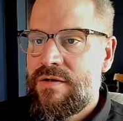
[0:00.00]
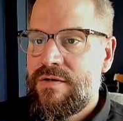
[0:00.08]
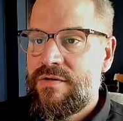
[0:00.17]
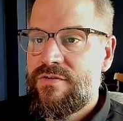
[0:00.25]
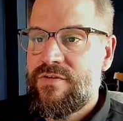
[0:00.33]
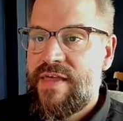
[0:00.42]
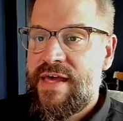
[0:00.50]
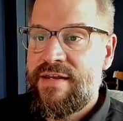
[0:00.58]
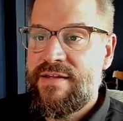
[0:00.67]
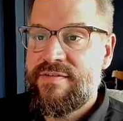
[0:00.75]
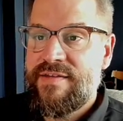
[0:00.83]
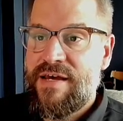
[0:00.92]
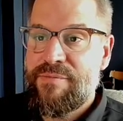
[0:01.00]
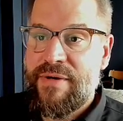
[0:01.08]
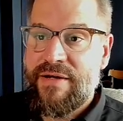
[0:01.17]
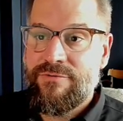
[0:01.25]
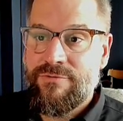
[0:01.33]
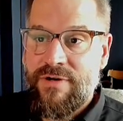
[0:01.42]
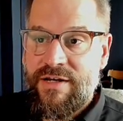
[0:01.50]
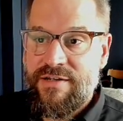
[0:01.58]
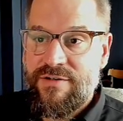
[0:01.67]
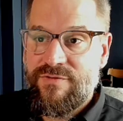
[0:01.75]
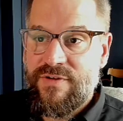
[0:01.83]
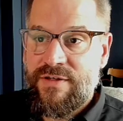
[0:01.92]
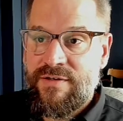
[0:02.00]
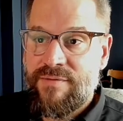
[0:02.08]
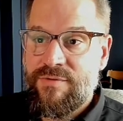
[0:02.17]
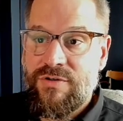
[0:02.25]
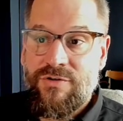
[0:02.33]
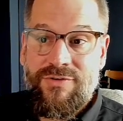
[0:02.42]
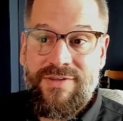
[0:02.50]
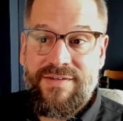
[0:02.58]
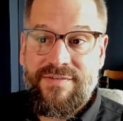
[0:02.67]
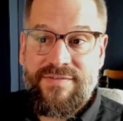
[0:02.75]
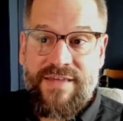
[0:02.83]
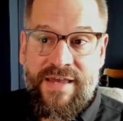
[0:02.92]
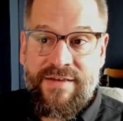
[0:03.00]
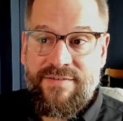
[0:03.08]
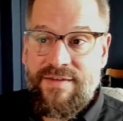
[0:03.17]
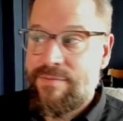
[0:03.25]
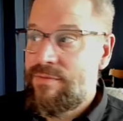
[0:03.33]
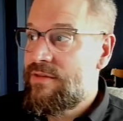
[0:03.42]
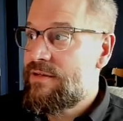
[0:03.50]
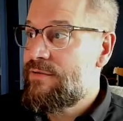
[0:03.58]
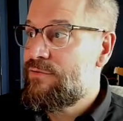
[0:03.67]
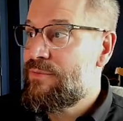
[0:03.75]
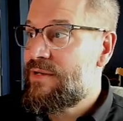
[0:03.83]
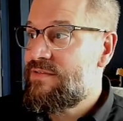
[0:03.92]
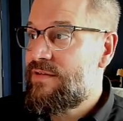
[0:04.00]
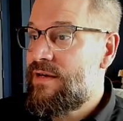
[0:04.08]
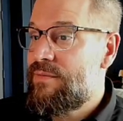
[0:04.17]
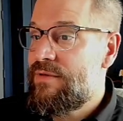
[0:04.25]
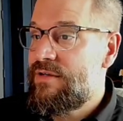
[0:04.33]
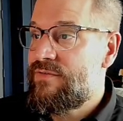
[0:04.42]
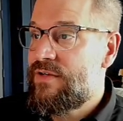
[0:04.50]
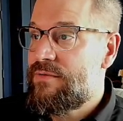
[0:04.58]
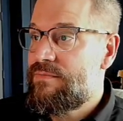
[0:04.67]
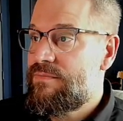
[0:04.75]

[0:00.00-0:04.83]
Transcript: So that is now my running event. I'm going to do the exact same thing for my CIP event.